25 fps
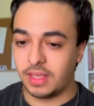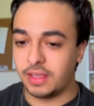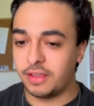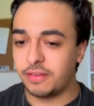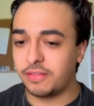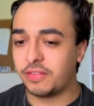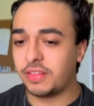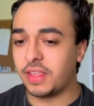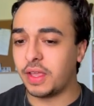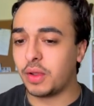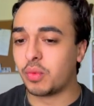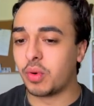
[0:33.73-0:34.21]

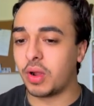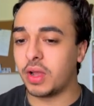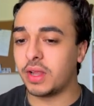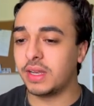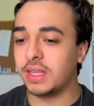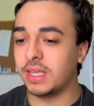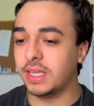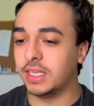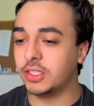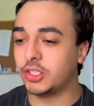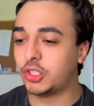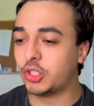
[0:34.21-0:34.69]
If they run
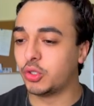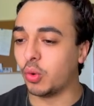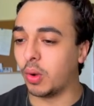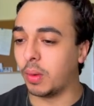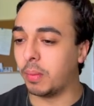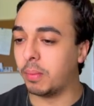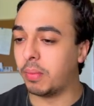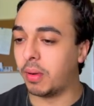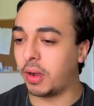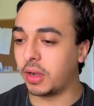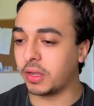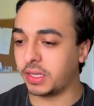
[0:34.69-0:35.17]
into a
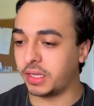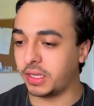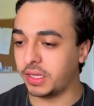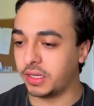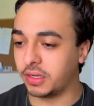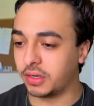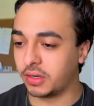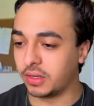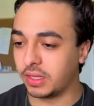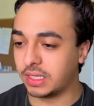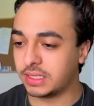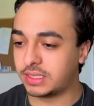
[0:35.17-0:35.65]
bug
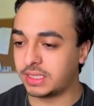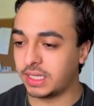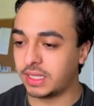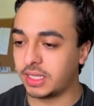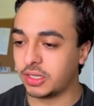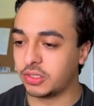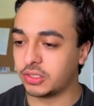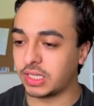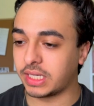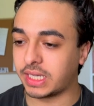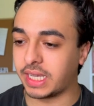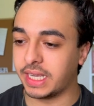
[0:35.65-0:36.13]
here, let's say
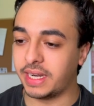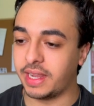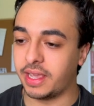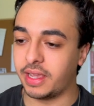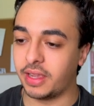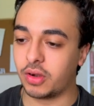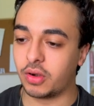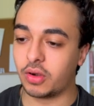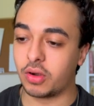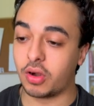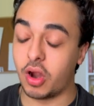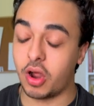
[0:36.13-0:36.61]
there's like an
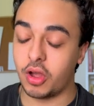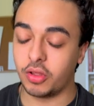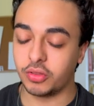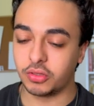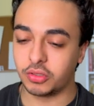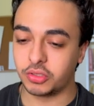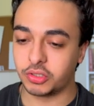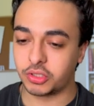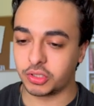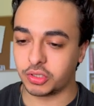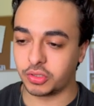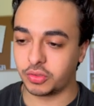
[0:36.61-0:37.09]
error on
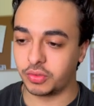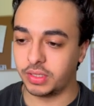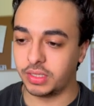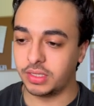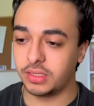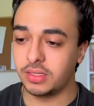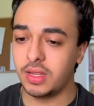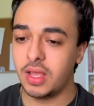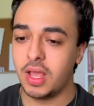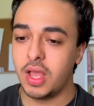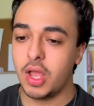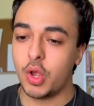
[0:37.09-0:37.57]
their
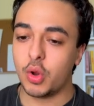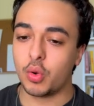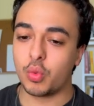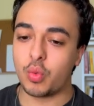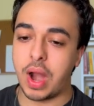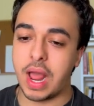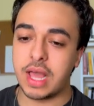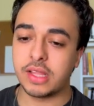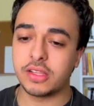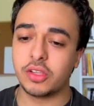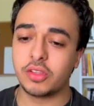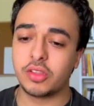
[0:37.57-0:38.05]
screen,
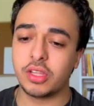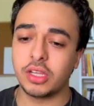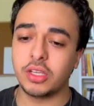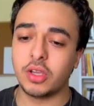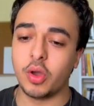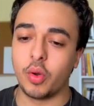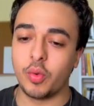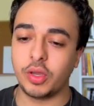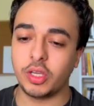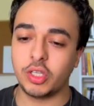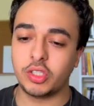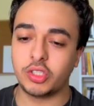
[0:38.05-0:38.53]
rather than
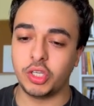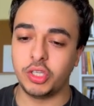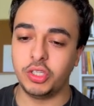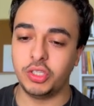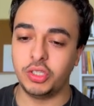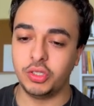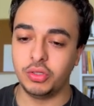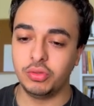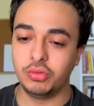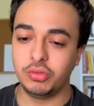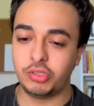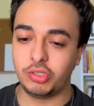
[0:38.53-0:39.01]
going to
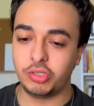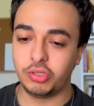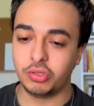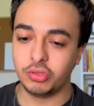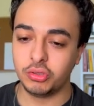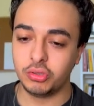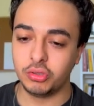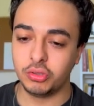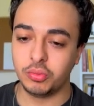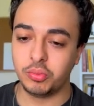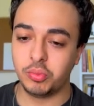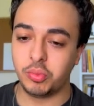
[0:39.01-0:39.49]

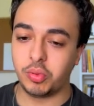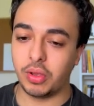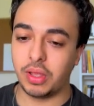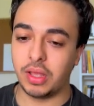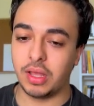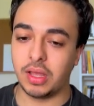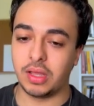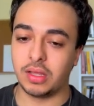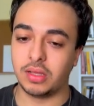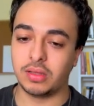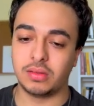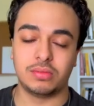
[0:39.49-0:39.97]
YouTube,
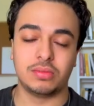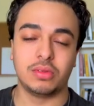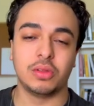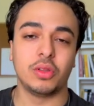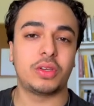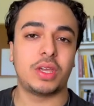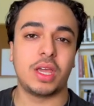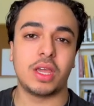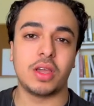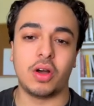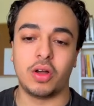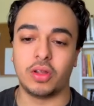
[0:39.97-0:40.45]
uh,
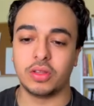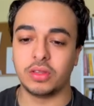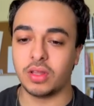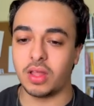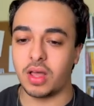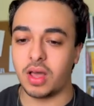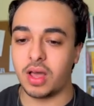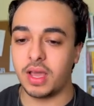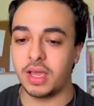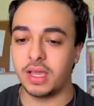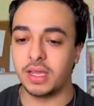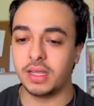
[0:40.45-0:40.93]
looking
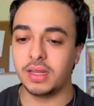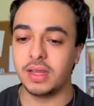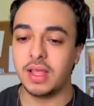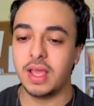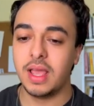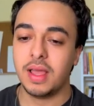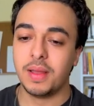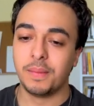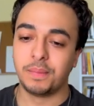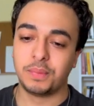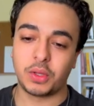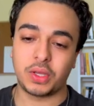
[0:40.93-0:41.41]
online,
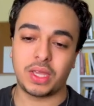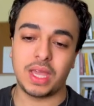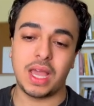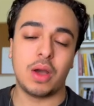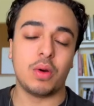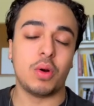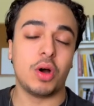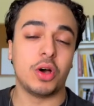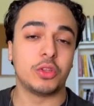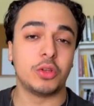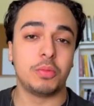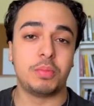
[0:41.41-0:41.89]
looking
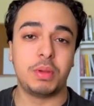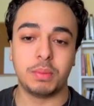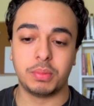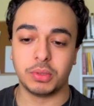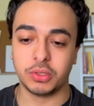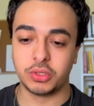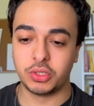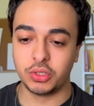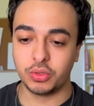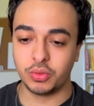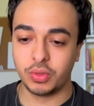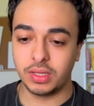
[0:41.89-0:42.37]
how other people
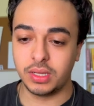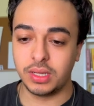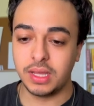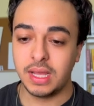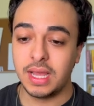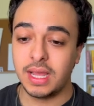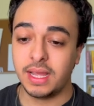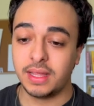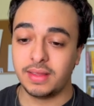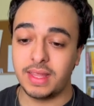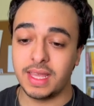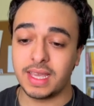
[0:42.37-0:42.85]
do it,
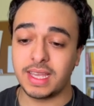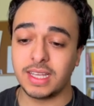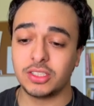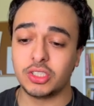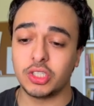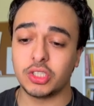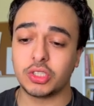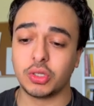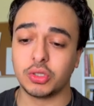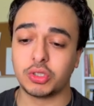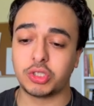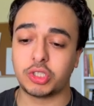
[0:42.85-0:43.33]
they can
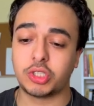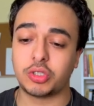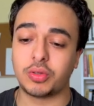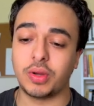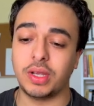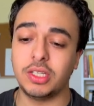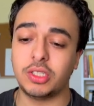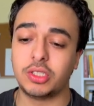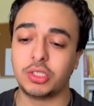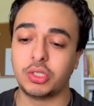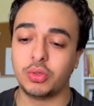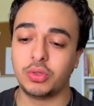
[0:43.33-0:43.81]
just go
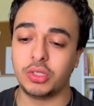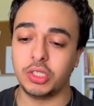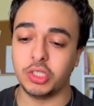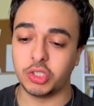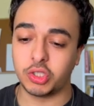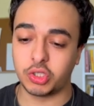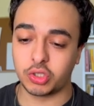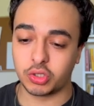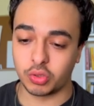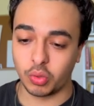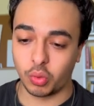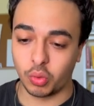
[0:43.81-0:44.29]
straight to the
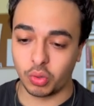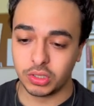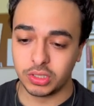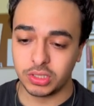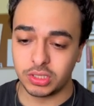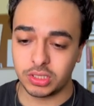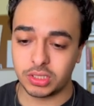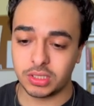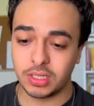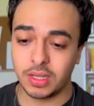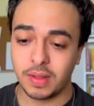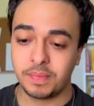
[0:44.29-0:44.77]

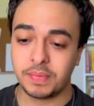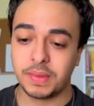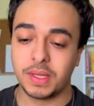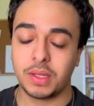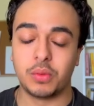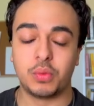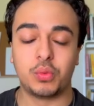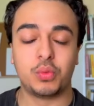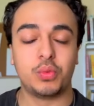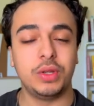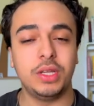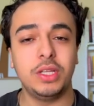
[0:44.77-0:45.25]
source
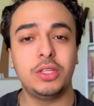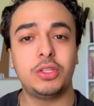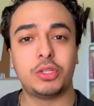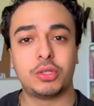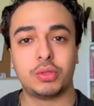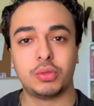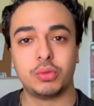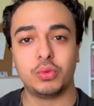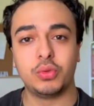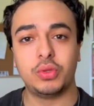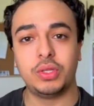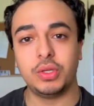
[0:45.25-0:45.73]
read
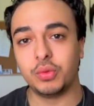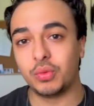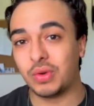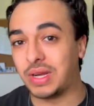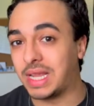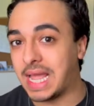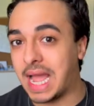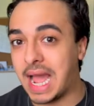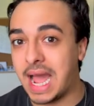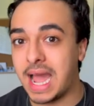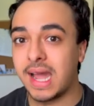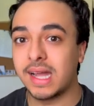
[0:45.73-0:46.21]
through the
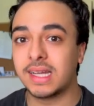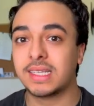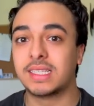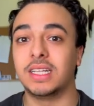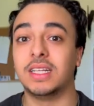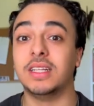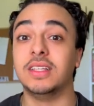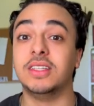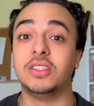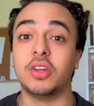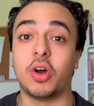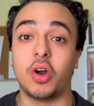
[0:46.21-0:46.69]
React
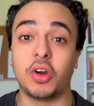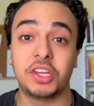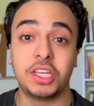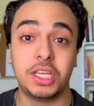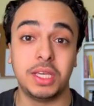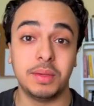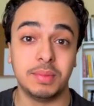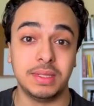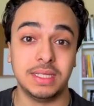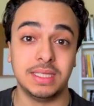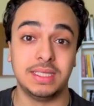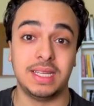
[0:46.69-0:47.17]

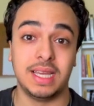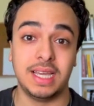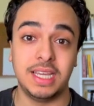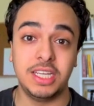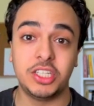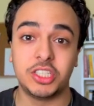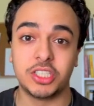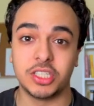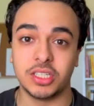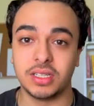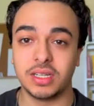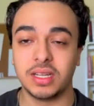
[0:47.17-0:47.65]

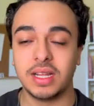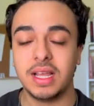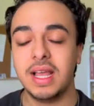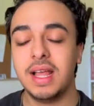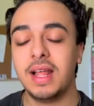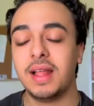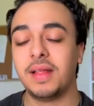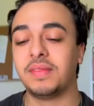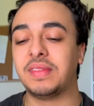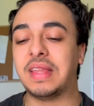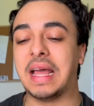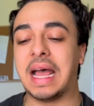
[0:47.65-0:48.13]
documentation
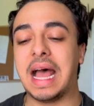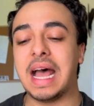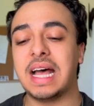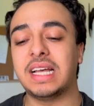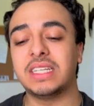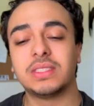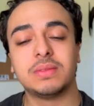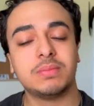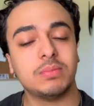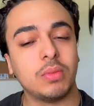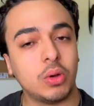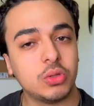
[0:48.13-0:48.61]
that
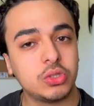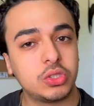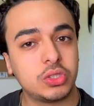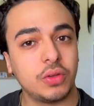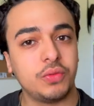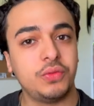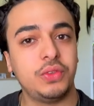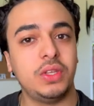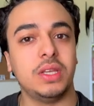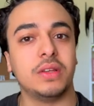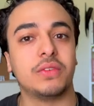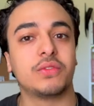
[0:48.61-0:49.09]
has most
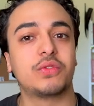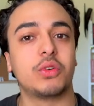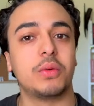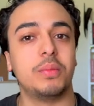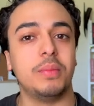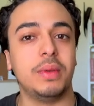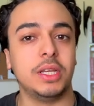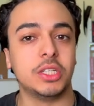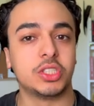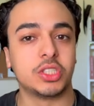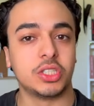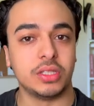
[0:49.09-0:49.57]
of the
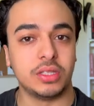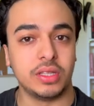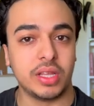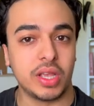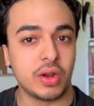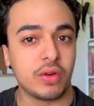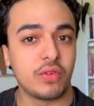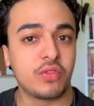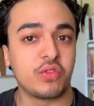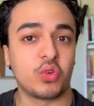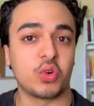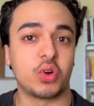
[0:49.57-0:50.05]
information
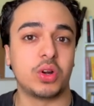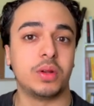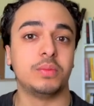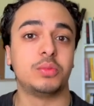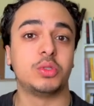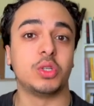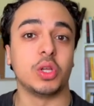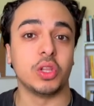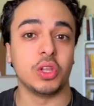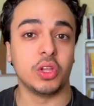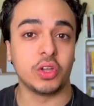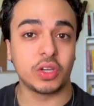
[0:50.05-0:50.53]
there for him
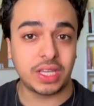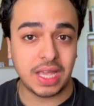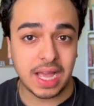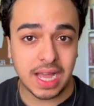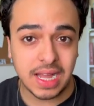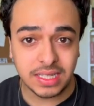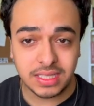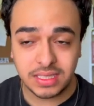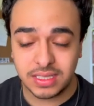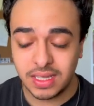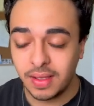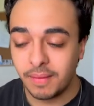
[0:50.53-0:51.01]
to look
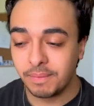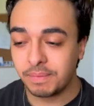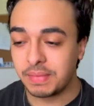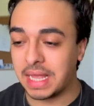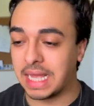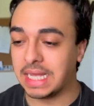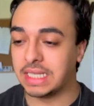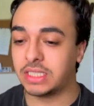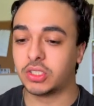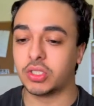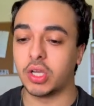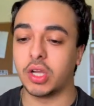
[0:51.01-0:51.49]
at
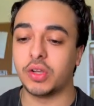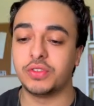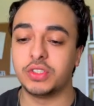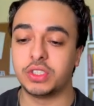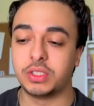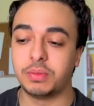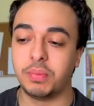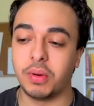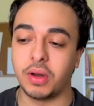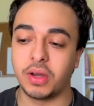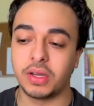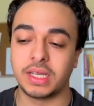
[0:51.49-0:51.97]
and solve
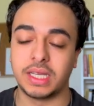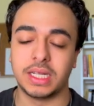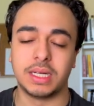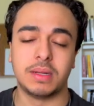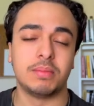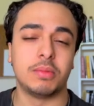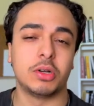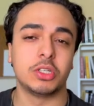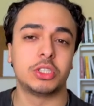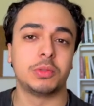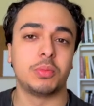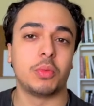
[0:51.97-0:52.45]
his bug in a
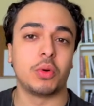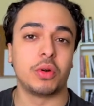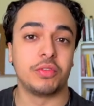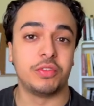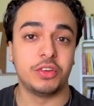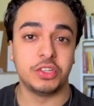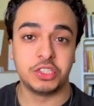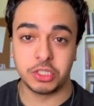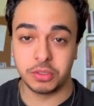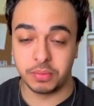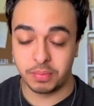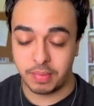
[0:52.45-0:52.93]
much more
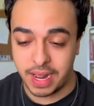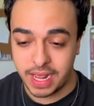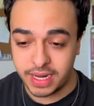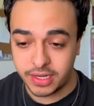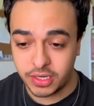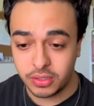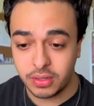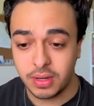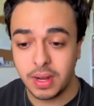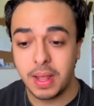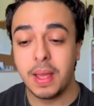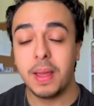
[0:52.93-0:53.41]
efficient
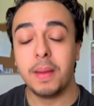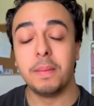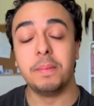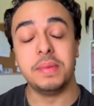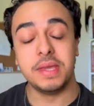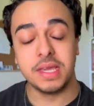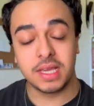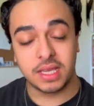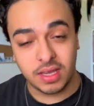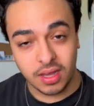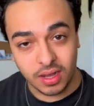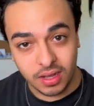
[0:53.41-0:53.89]
manner
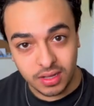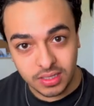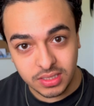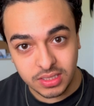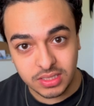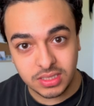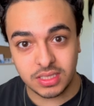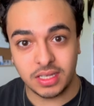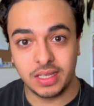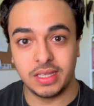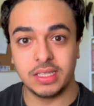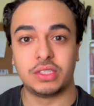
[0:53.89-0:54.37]

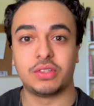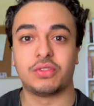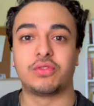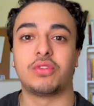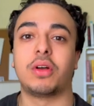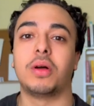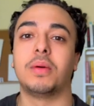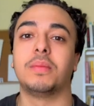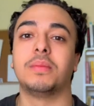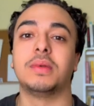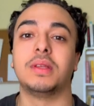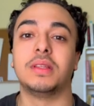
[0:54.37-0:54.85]
because it's
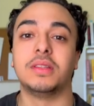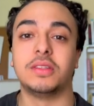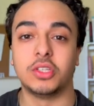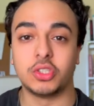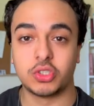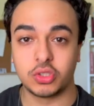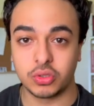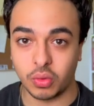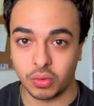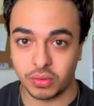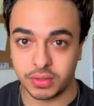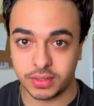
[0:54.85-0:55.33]
from the
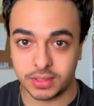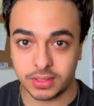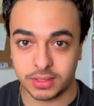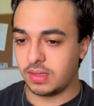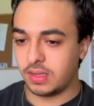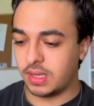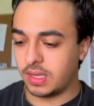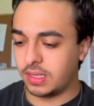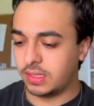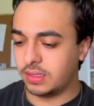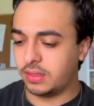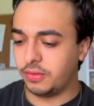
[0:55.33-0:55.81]
source.
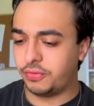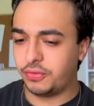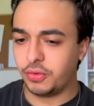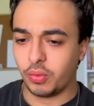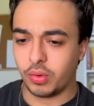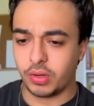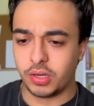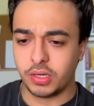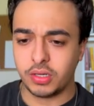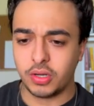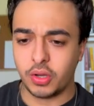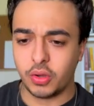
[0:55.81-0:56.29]
And if you
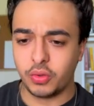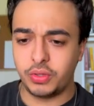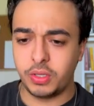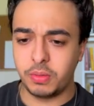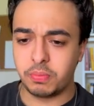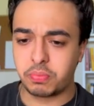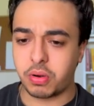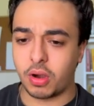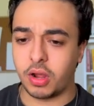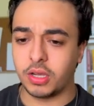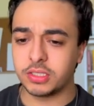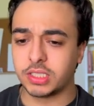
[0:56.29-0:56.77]
want to know, the
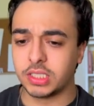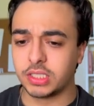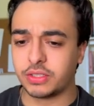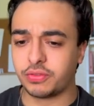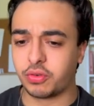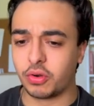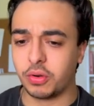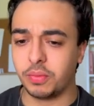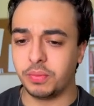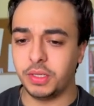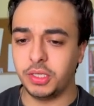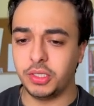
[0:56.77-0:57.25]
process
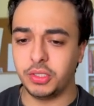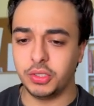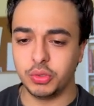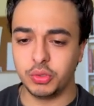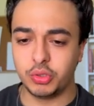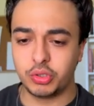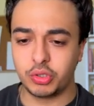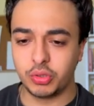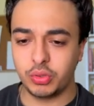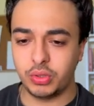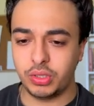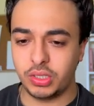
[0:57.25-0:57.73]
for me
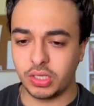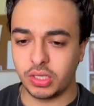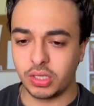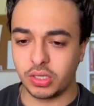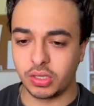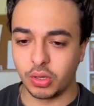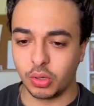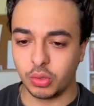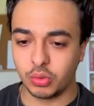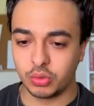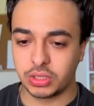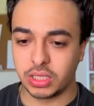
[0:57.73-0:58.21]
usually
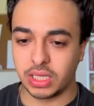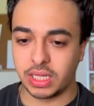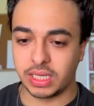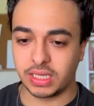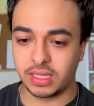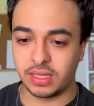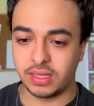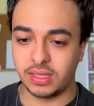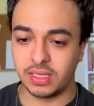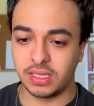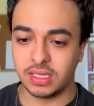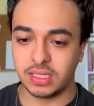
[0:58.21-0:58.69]
goes
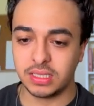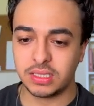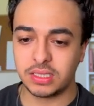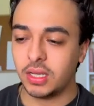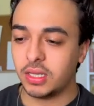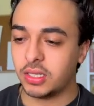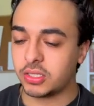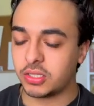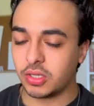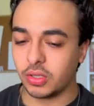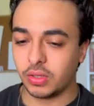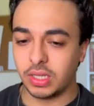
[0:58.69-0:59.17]
like this.
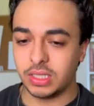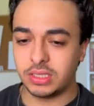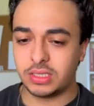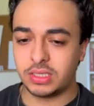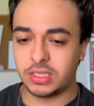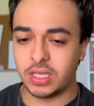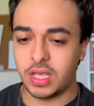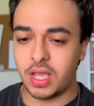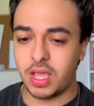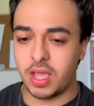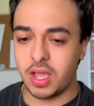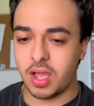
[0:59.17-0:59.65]
So let's
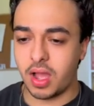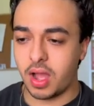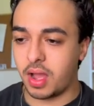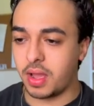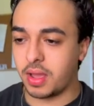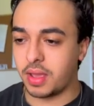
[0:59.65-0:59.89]
say I